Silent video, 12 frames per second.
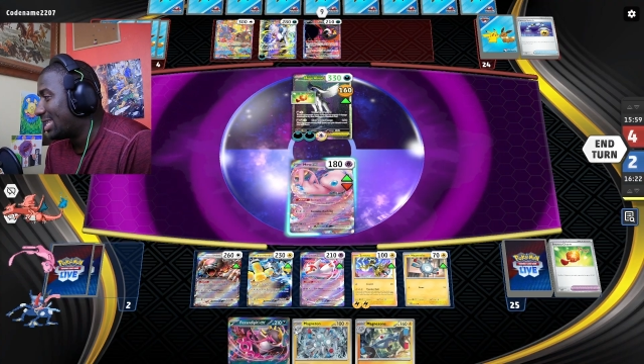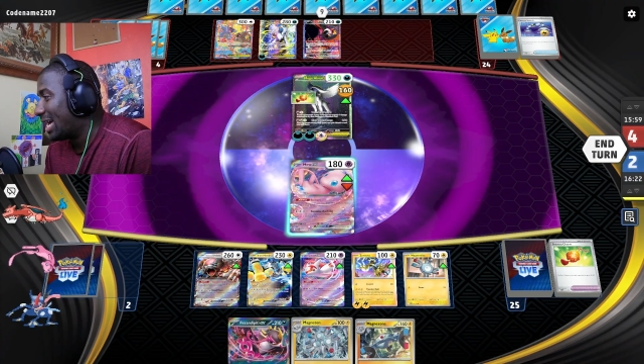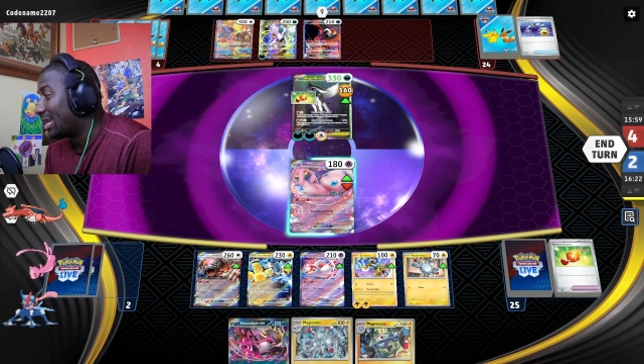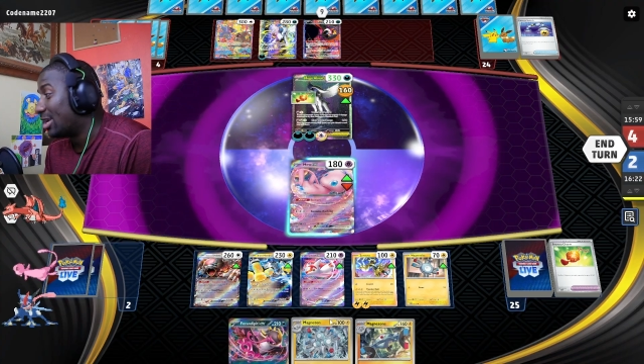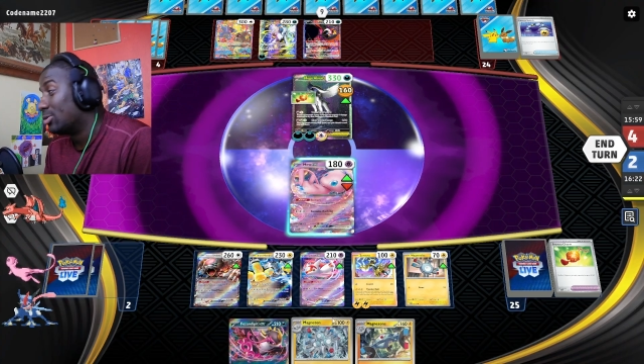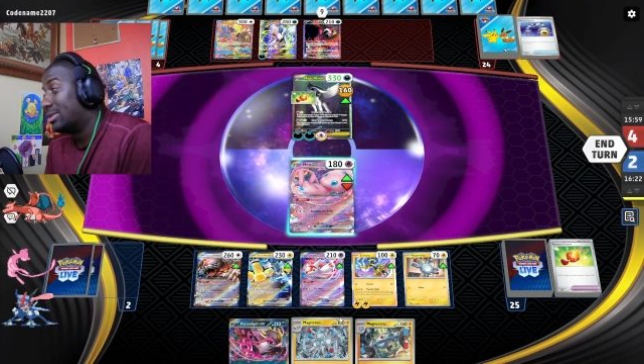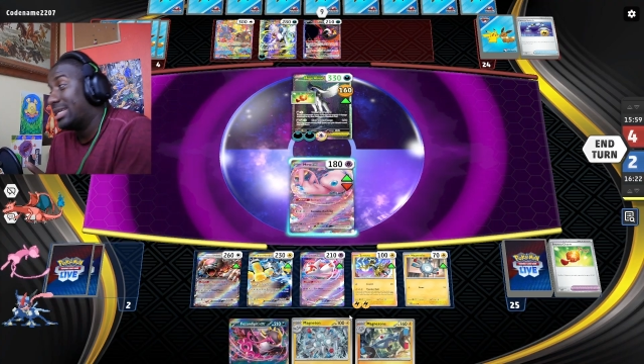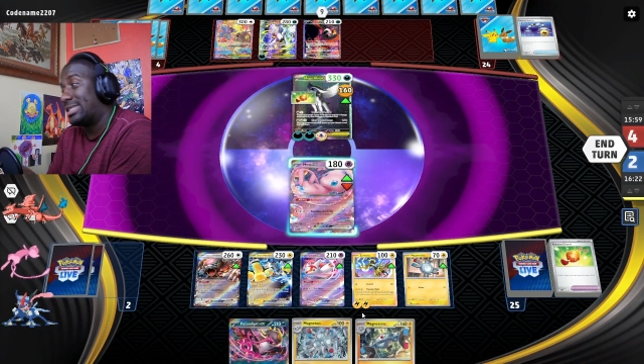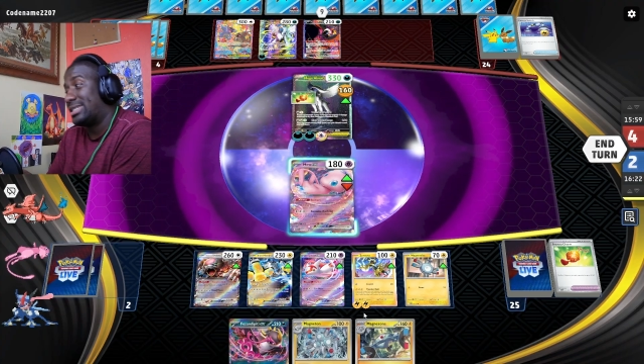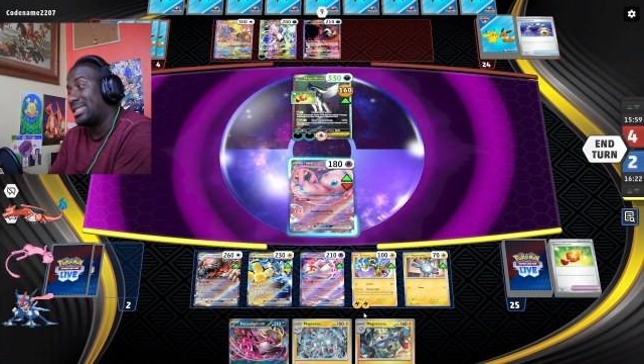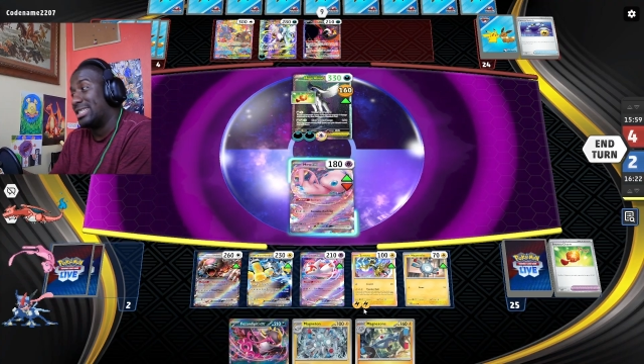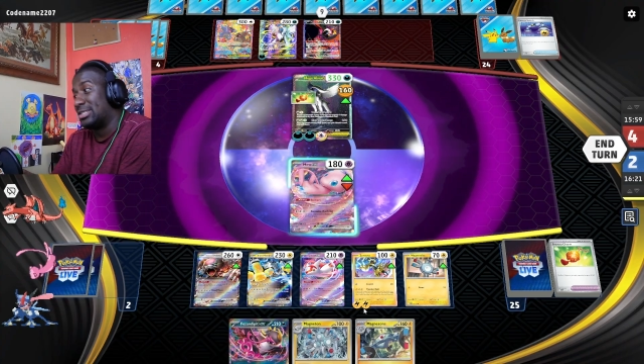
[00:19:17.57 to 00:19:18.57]
Now this
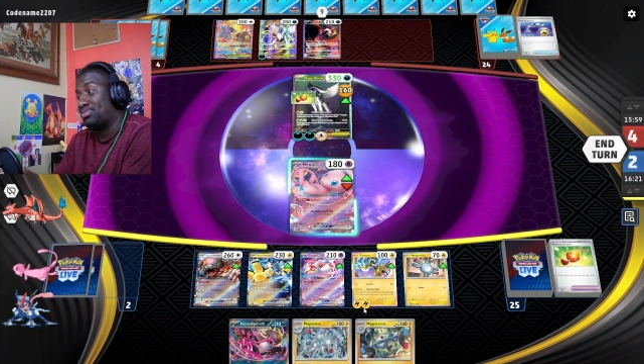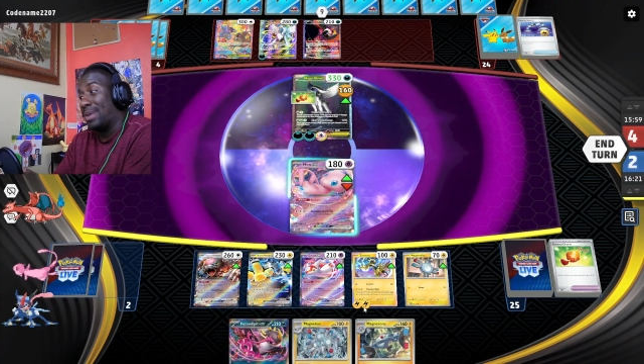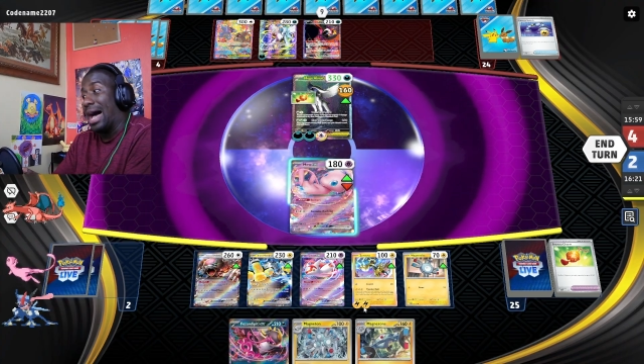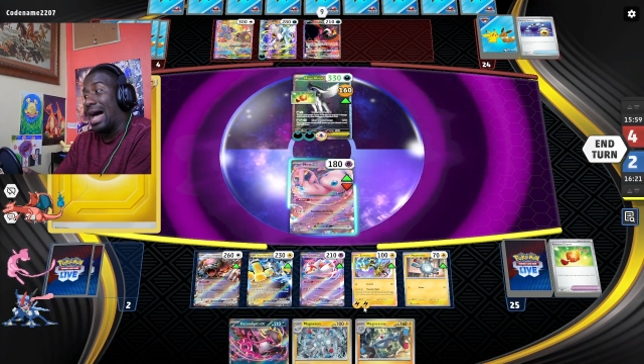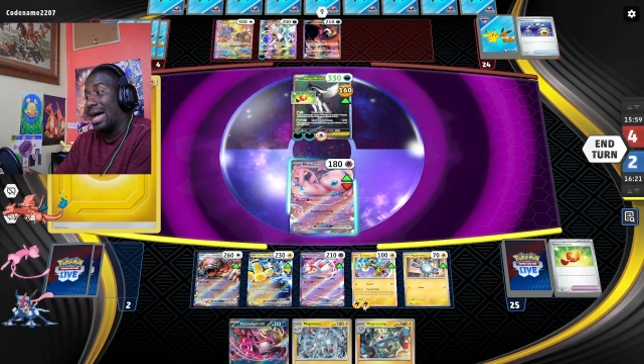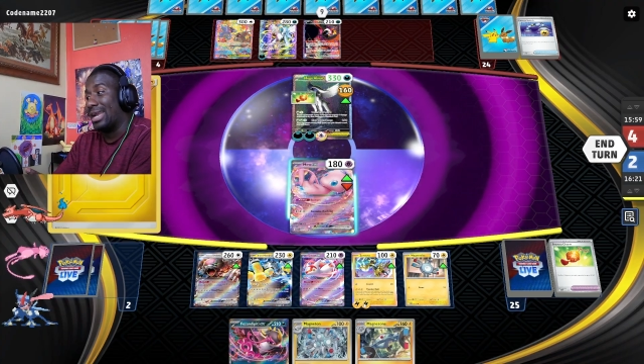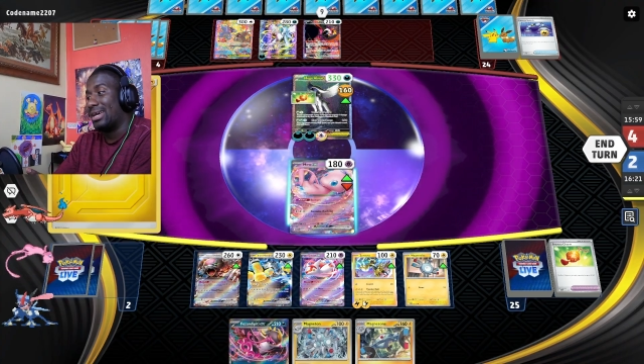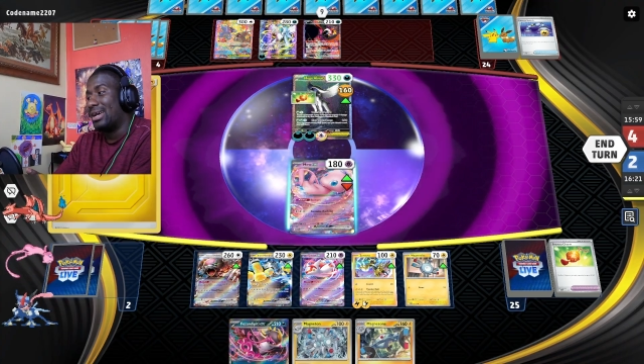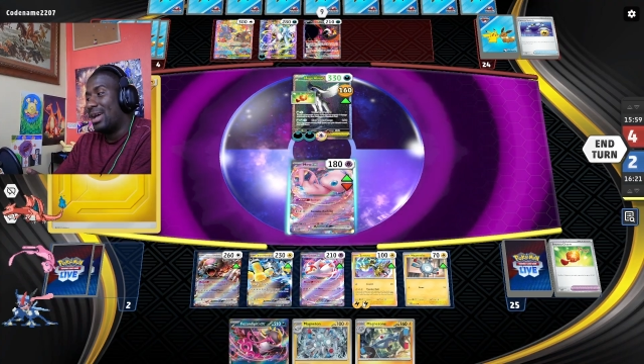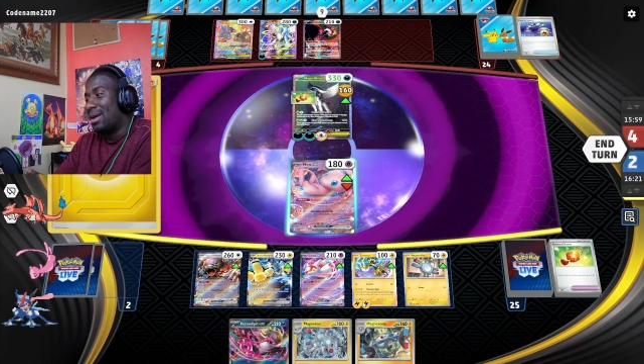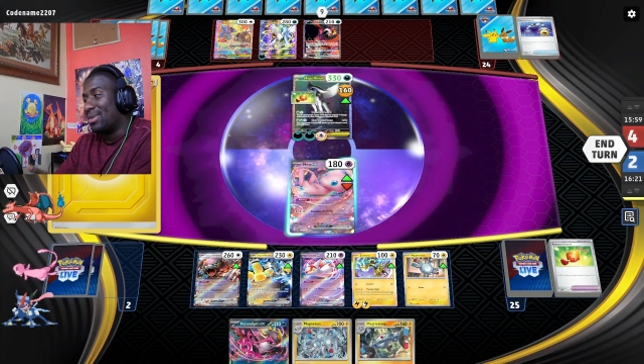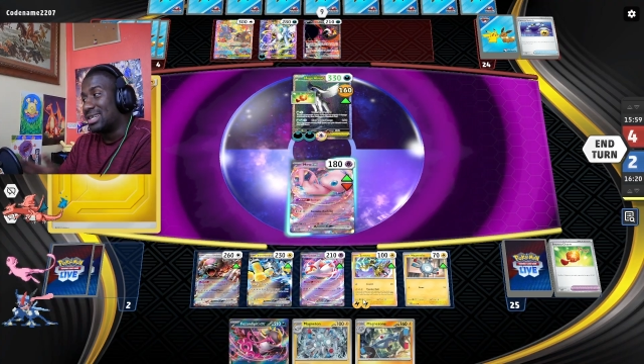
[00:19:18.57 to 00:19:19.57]
is bad
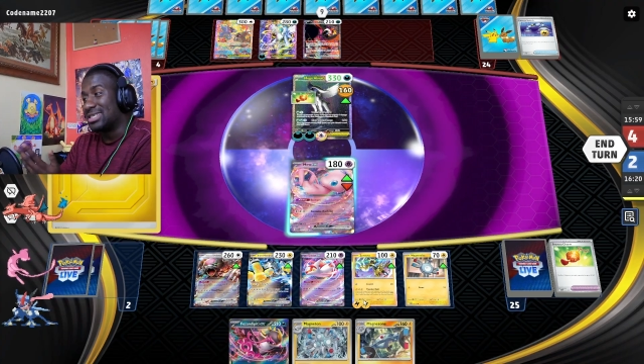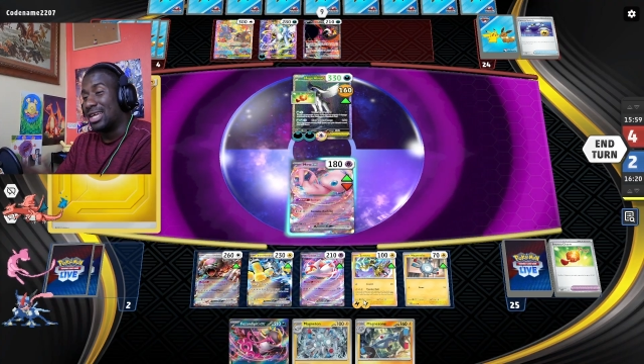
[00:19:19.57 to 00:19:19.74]
because I lost